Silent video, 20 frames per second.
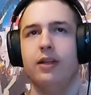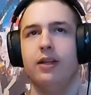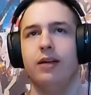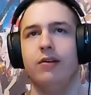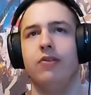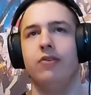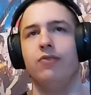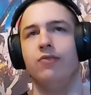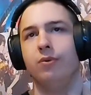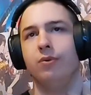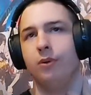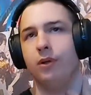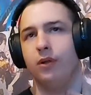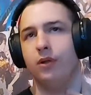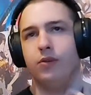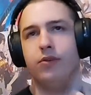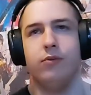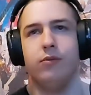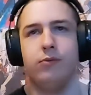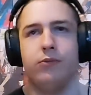How comfortable are
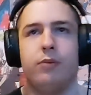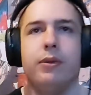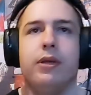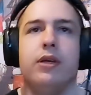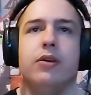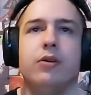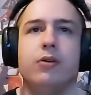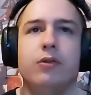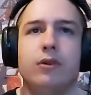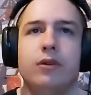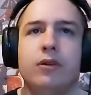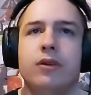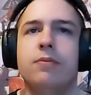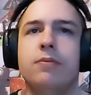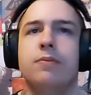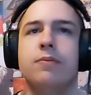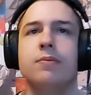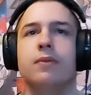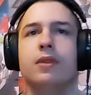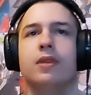you with being alone?
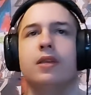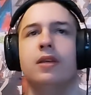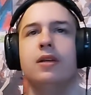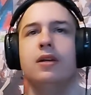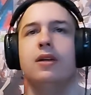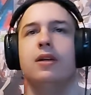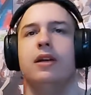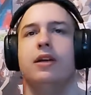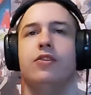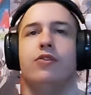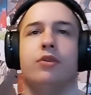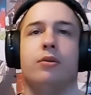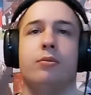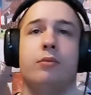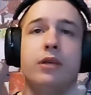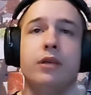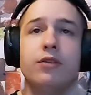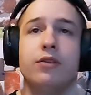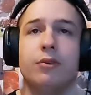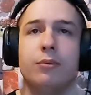
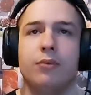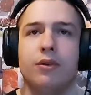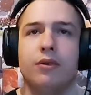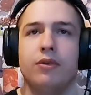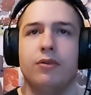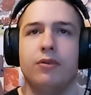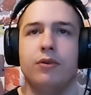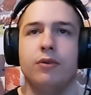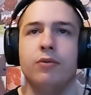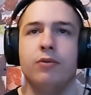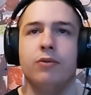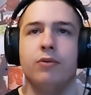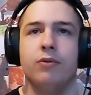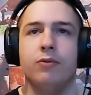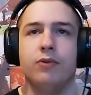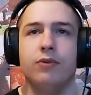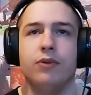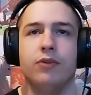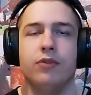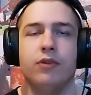Extremely. Some days I would almost
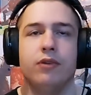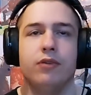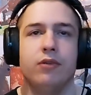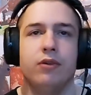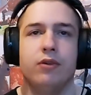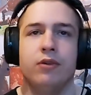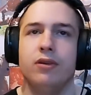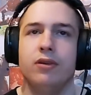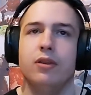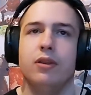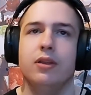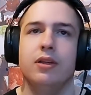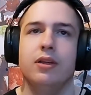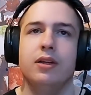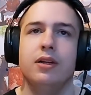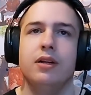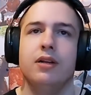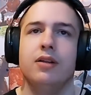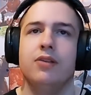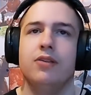prefer to live alone.
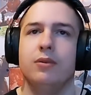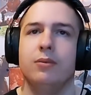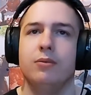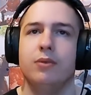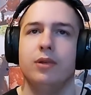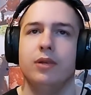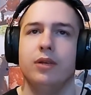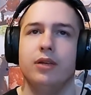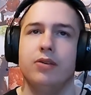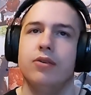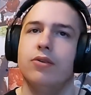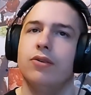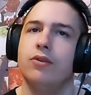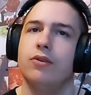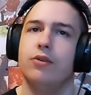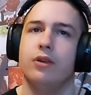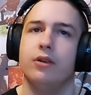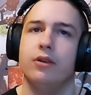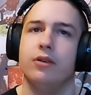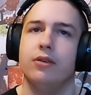Some days alone
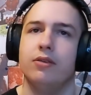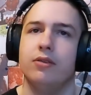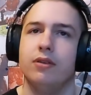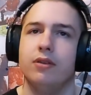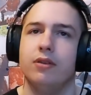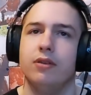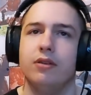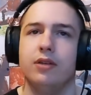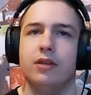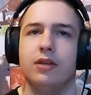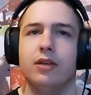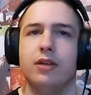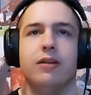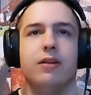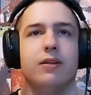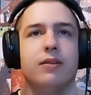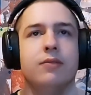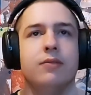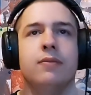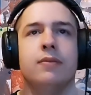is nice, so yeah.
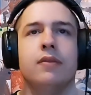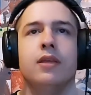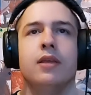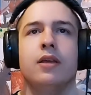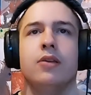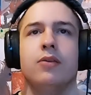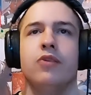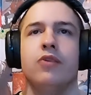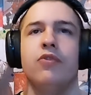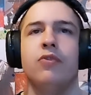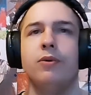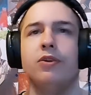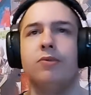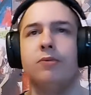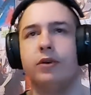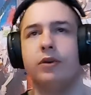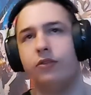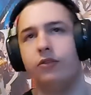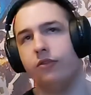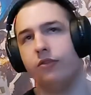What is the best
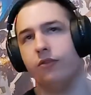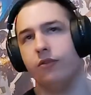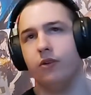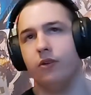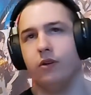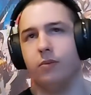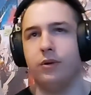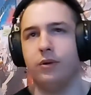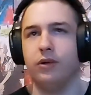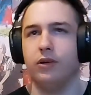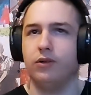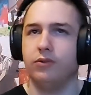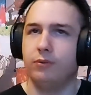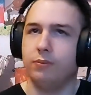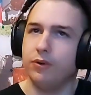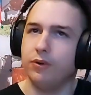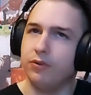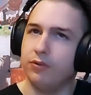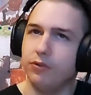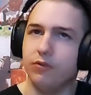period of a
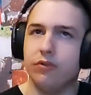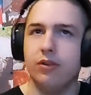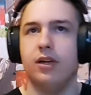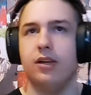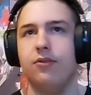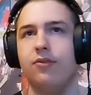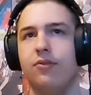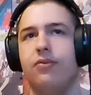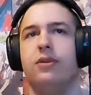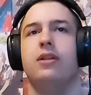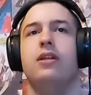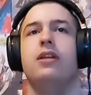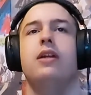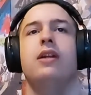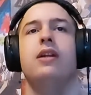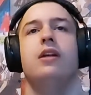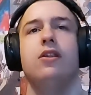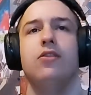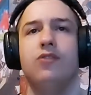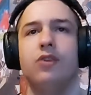person's life?
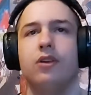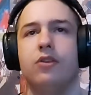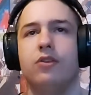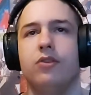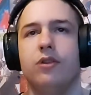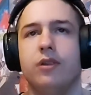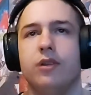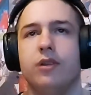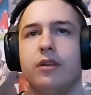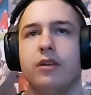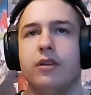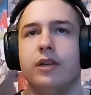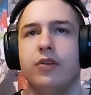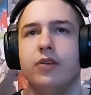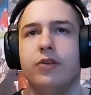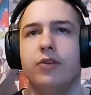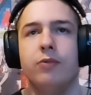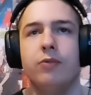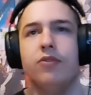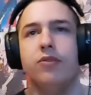Childhood, there are
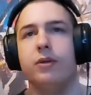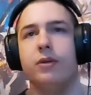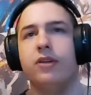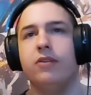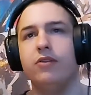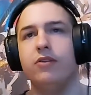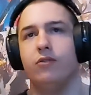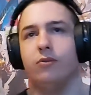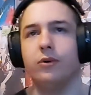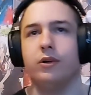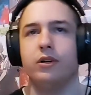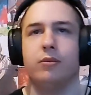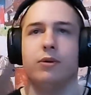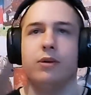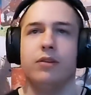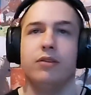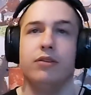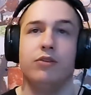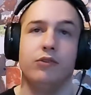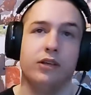no responsibilities to worry
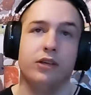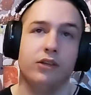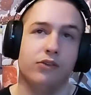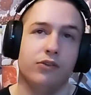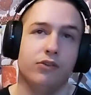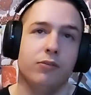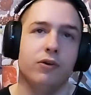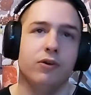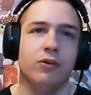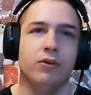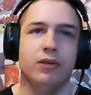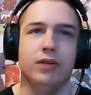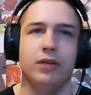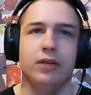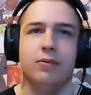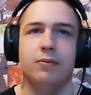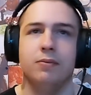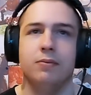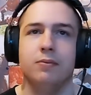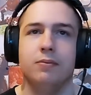about and you can just play all day.
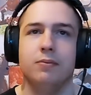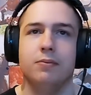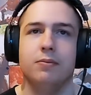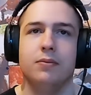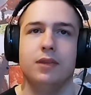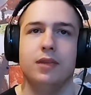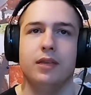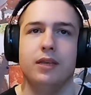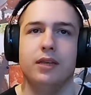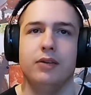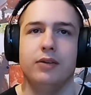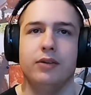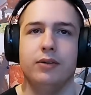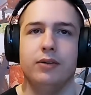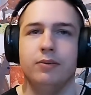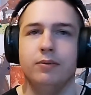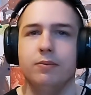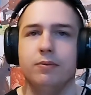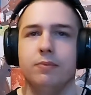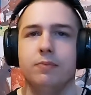Here we
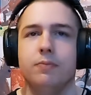go.